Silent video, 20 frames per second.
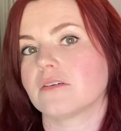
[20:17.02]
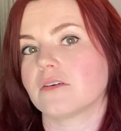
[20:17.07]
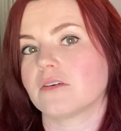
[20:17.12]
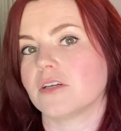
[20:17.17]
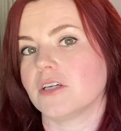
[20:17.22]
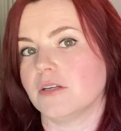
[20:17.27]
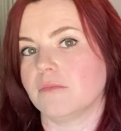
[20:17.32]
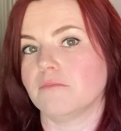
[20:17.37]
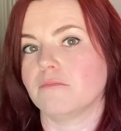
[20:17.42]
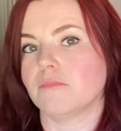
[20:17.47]

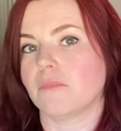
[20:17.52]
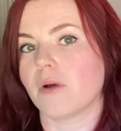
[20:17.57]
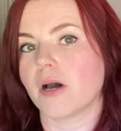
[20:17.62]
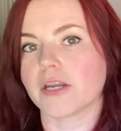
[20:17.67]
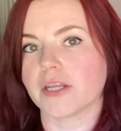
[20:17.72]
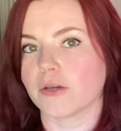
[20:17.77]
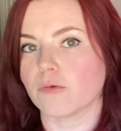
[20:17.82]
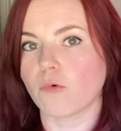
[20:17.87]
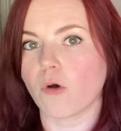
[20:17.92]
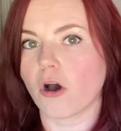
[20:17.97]
in
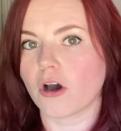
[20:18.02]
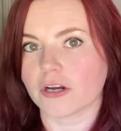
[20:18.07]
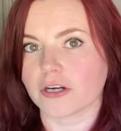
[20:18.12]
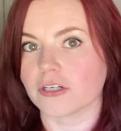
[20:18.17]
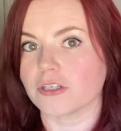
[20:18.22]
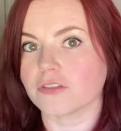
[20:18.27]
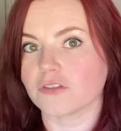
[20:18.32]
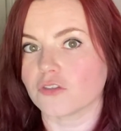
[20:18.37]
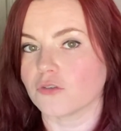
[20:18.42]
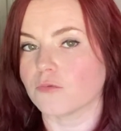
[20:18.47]
muddy
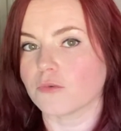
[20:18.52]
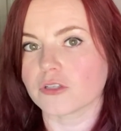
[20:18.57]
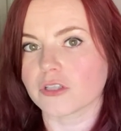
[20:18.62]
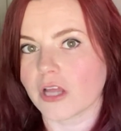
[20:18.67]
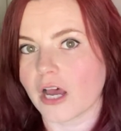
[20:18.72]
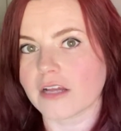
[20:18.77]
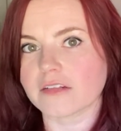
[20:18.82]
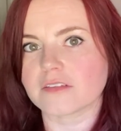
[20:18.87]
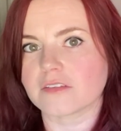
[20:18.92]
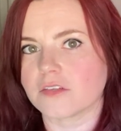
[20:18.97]
waters. You will
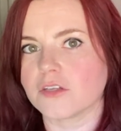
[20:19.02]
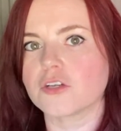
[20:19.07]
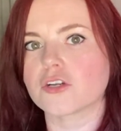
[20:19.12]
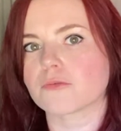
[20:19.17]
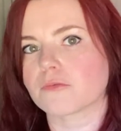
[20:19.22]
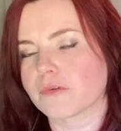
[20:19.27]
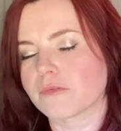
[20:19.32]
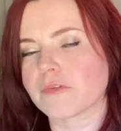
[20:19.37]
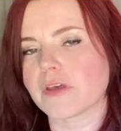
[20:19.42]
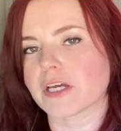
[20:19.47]
not see your
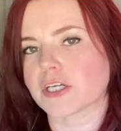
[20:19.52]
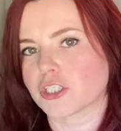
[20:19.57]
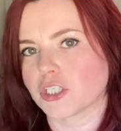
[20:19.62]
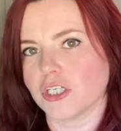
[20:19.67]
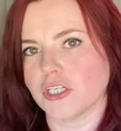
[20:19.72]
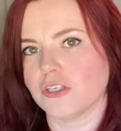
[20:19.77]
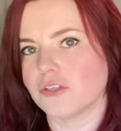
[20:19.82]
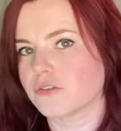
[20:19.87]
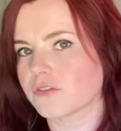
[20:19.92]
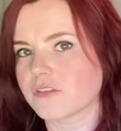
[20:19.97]

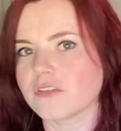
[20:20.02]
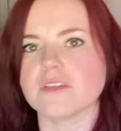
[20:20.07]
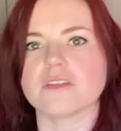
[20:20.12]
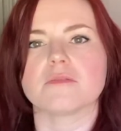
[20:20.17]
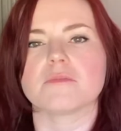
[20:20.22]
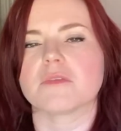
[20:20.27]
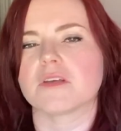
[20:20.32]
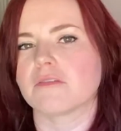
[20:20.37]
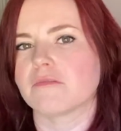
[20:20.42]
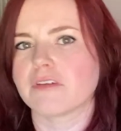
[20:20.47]
reflection. You'll see
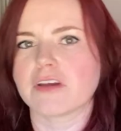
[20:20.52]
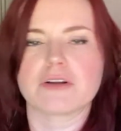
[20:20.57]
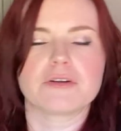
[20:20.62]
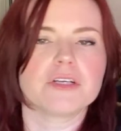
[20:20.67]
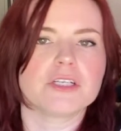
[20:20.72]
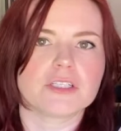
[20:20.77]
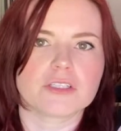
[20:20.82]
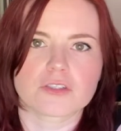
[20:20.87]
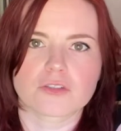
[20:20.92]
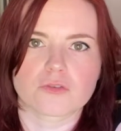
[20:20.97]
something very
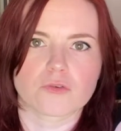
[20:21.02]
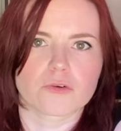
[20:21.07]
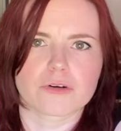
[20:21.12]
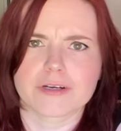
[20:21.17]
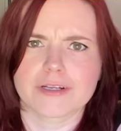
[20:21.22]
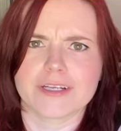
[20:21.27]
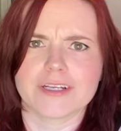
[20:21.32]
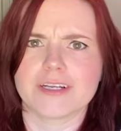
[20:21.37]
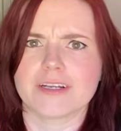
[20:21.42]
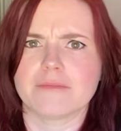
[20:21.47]

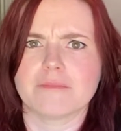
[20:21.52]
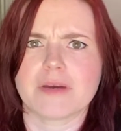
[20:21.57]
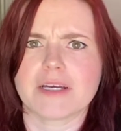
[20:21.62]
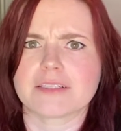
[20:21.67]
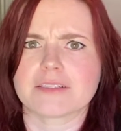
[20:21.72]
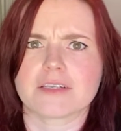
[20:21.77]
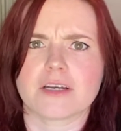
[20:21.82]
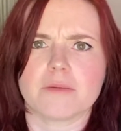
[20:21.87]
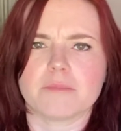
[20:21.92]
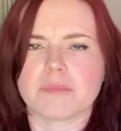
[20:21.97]
distorted and
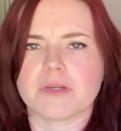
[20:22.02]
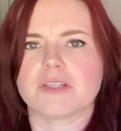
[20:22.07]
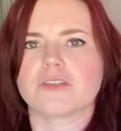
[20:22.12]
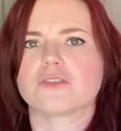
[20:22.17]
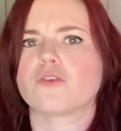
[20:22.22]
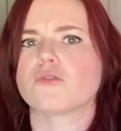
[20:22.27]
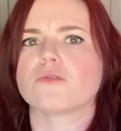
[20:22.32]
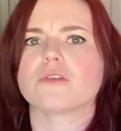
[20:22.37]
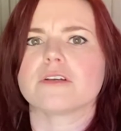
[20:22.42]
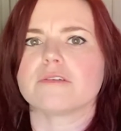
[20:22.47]
messed up and
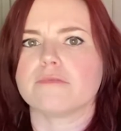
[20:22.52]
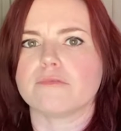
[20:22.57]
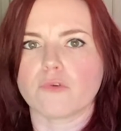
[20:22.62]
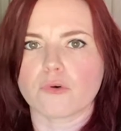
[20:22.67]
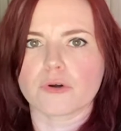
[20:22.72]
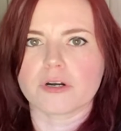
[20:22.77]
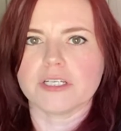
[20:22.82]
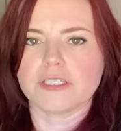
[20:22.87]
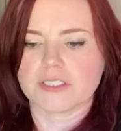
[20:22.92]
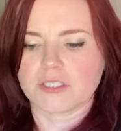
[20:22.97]
totally
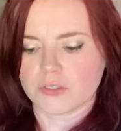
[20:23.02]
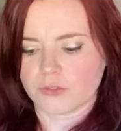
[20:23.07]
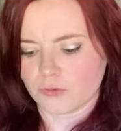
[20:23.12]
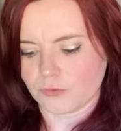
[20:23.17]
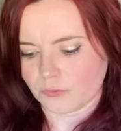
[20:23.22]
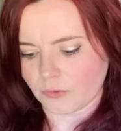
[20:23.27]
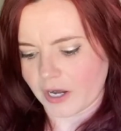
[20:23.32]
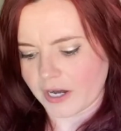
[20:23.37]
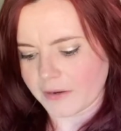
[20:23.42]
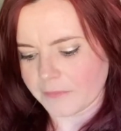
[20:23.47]
foreign to you,
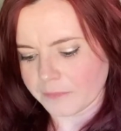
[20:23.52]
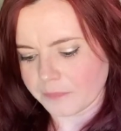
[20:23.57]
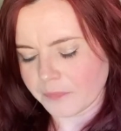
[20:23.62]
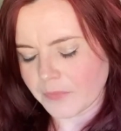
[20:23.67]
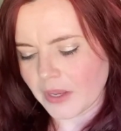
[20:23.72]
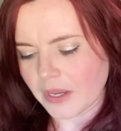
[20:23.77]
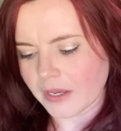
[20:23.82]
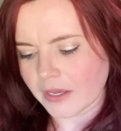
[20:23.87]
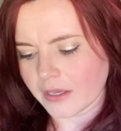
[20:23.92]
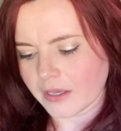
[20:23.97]
right?
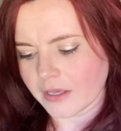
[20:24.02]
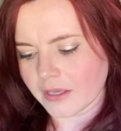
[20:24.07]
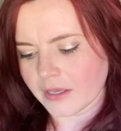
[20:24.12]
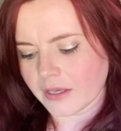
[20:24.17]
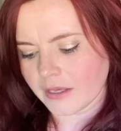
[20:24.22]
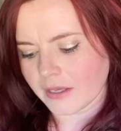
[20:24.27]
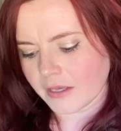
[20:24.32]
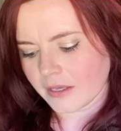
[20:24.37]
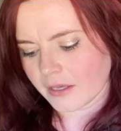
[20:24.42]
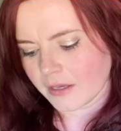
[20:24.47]

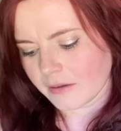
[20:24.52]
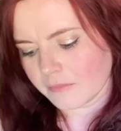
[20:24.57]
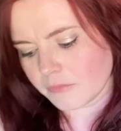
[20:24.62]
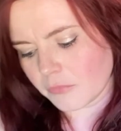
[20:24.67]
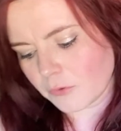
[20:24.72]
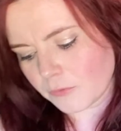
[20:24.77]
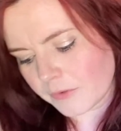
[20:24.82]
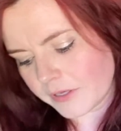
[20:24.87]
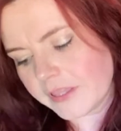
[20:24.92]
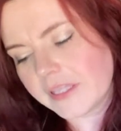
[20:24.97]

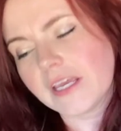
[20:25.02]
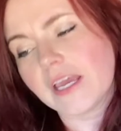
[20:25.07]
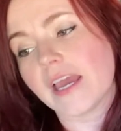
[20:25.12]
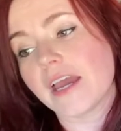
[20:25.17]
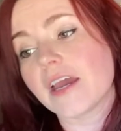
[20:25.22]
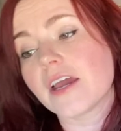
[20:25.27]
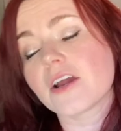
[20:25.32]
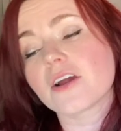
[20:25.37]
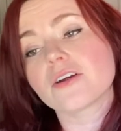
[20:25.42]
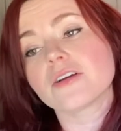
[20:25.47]
But when the
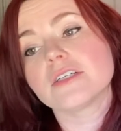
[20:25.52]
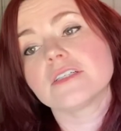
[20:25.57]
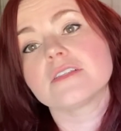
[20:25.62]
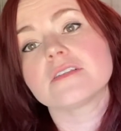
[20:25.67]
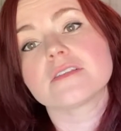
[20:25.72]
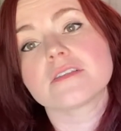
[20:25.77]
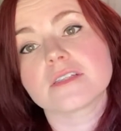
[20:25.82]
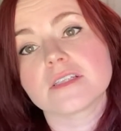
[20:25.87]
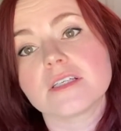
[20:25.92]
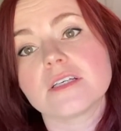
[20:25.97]
air is
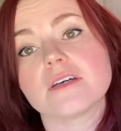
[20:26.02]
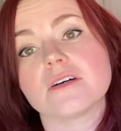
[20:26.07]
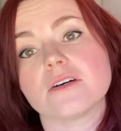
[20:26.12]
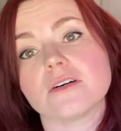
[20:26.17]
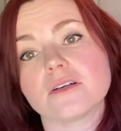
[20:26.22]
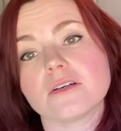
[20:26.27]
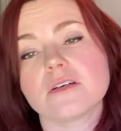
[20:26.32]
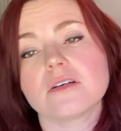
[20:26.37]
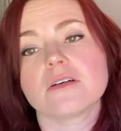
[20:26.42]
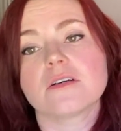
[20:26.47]
still